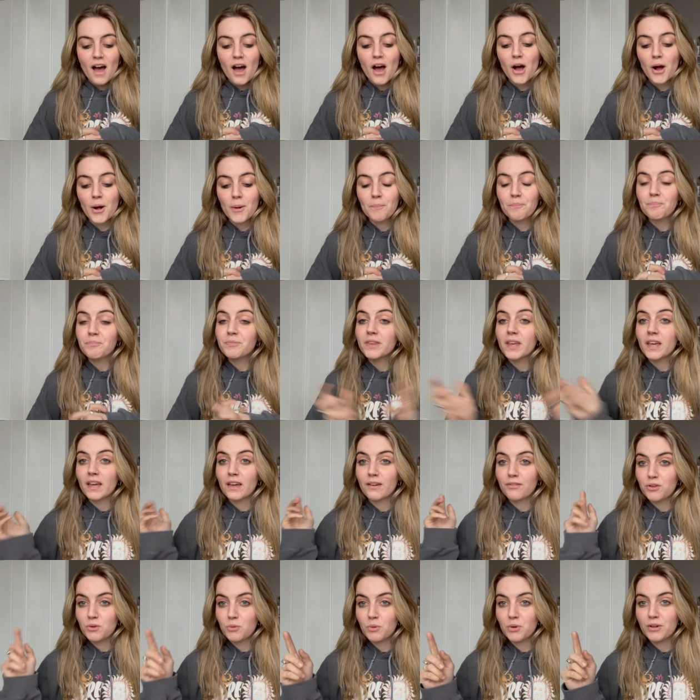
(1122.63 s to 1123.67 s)
Um,
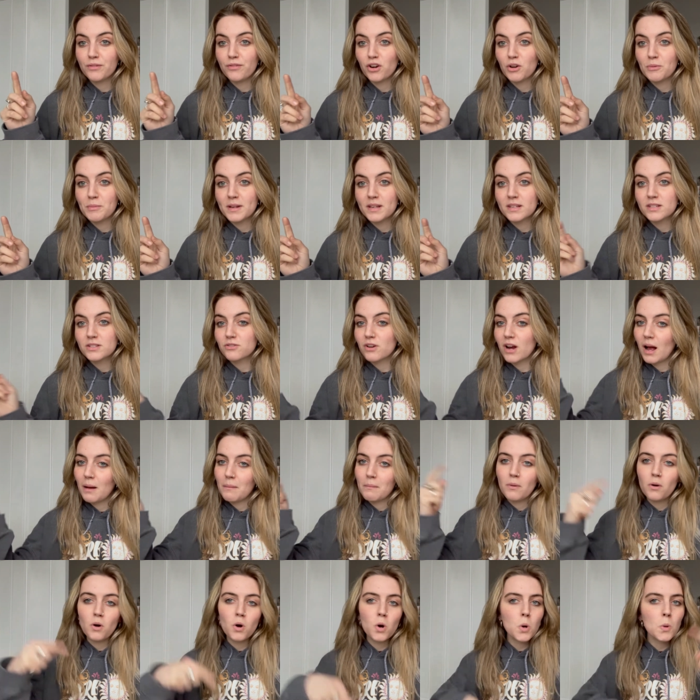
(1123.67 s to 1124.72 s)
if you wanna follow me on
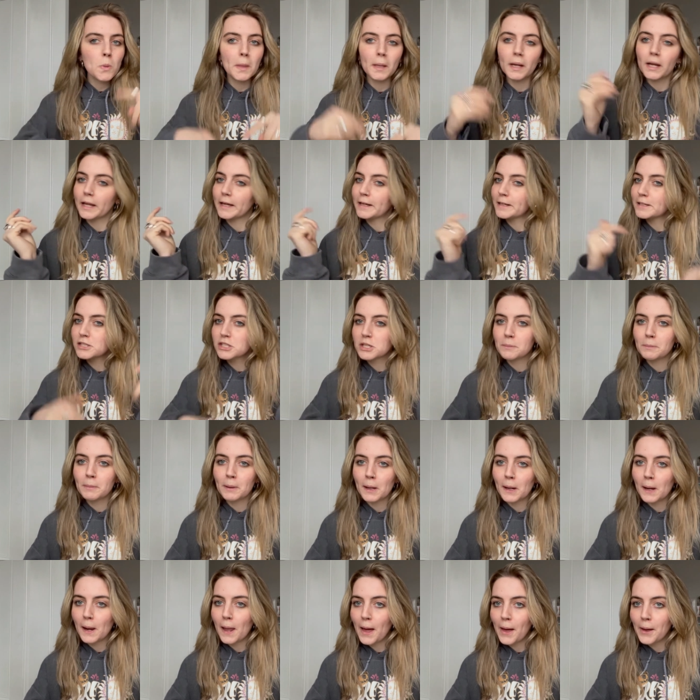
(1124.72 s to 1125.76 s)
Instagram, all the links are
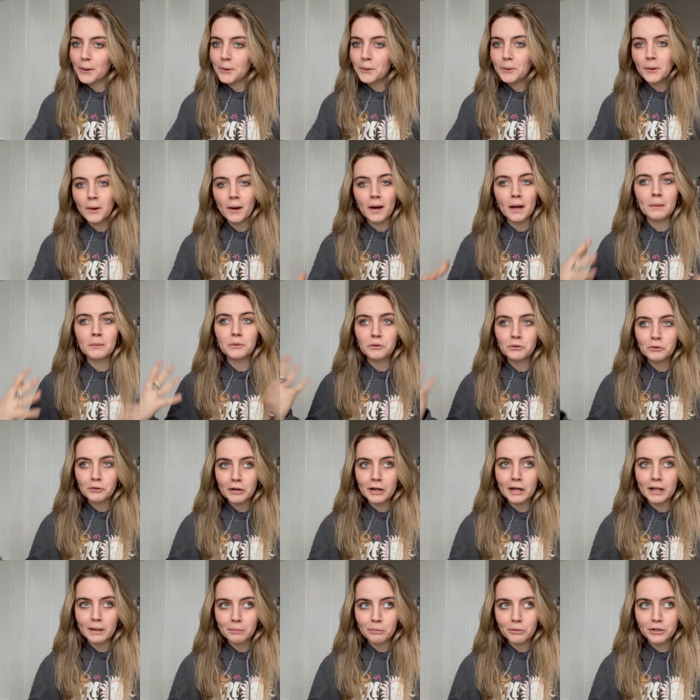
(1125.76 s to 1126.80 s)
below. I would
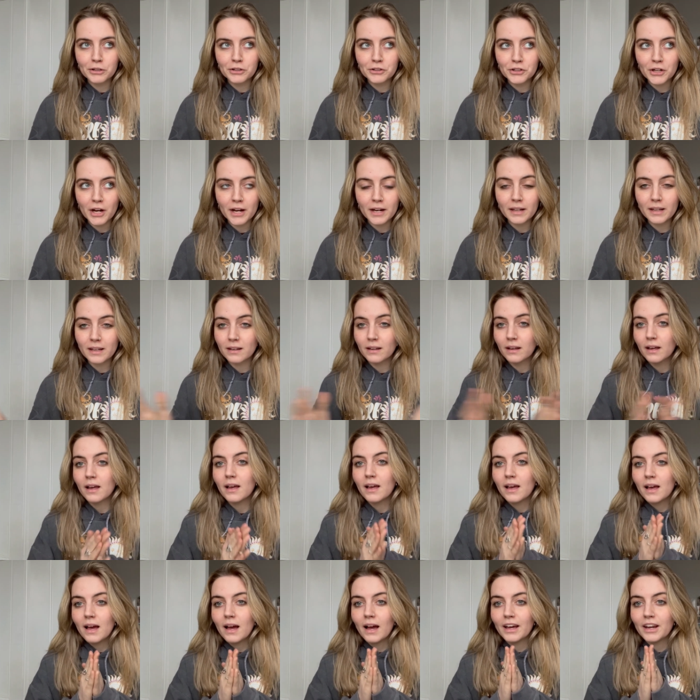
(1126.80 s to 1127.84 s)
really appreciate it.
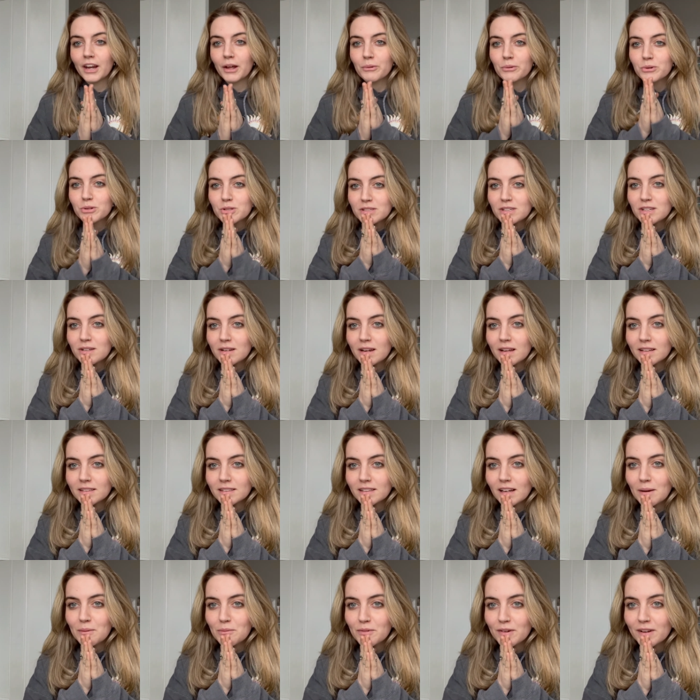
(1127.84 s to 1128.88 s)
And I will see you next
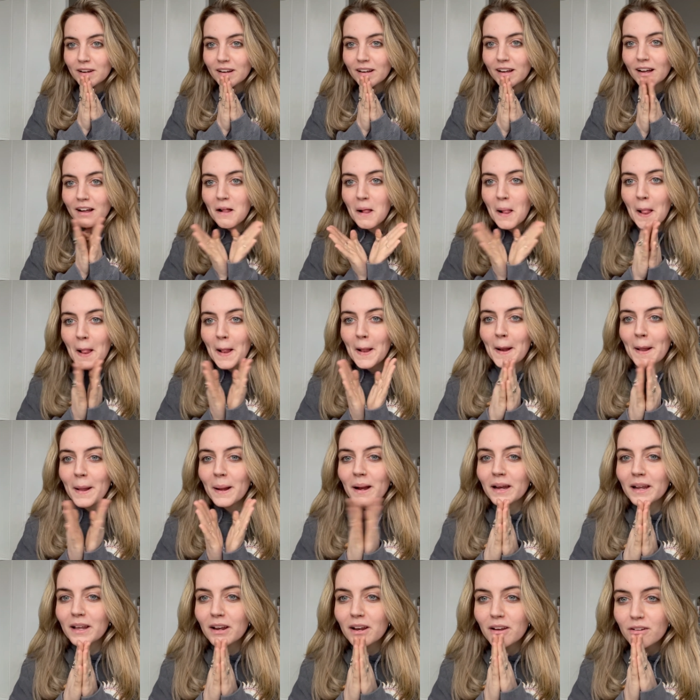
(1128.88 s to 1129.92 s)
time for a
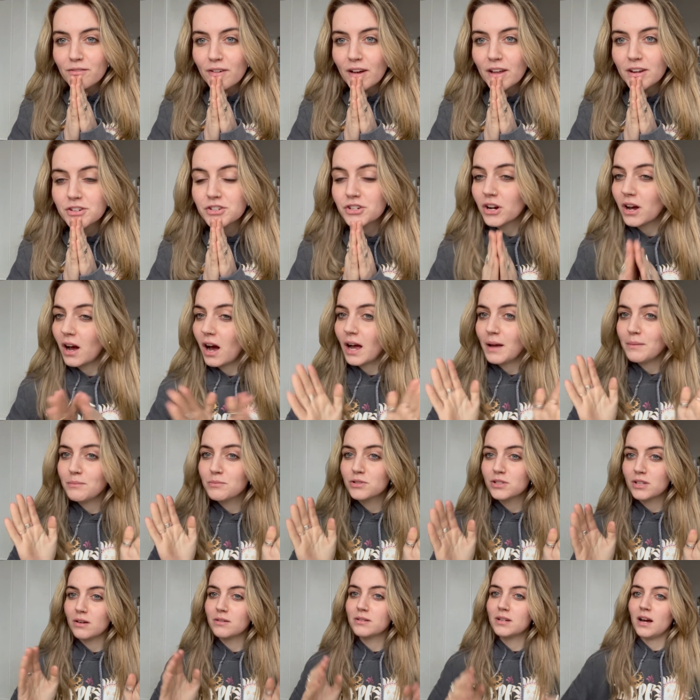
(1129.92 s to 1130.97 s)
little adventure. I'm
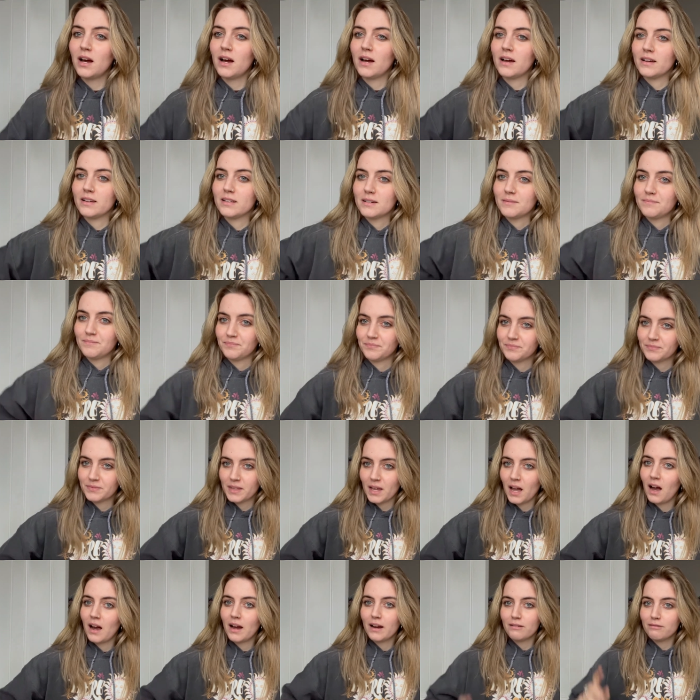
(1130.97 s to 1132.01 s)
so tired.
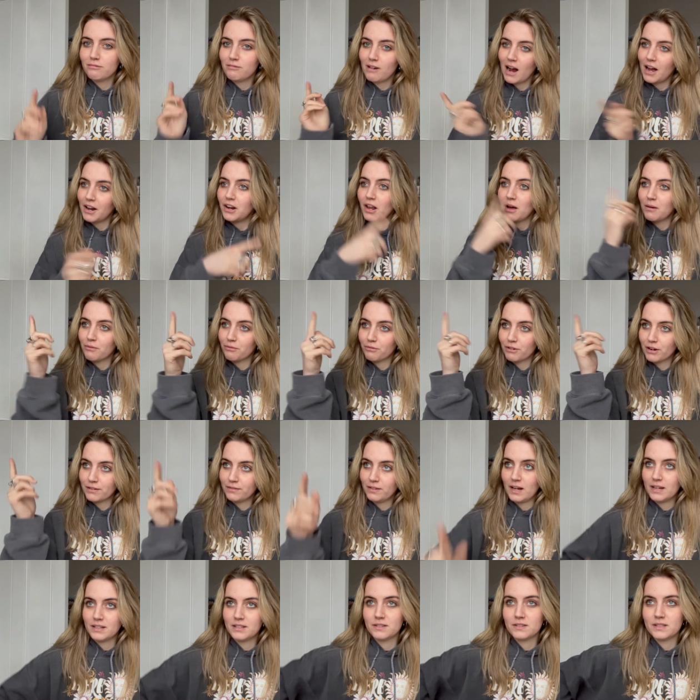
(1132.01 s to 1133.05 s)
I ran up three
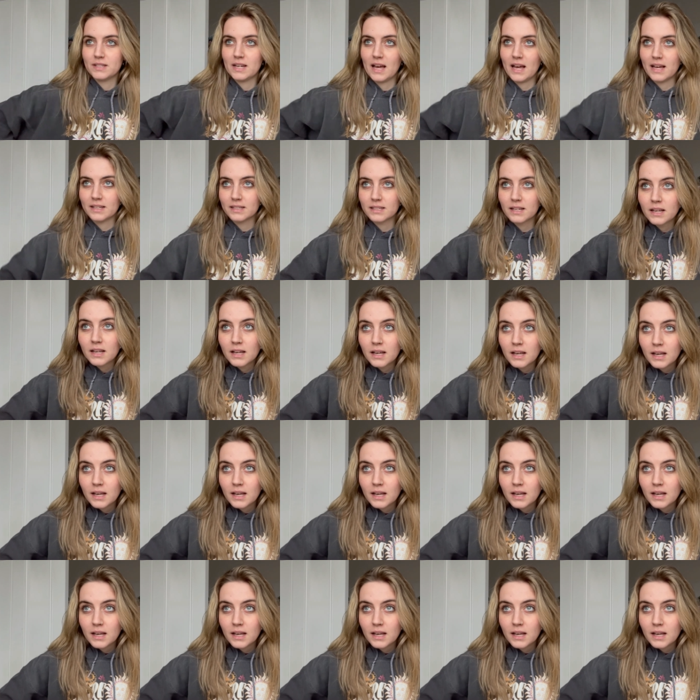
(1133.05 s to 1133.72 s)
flights of stairs.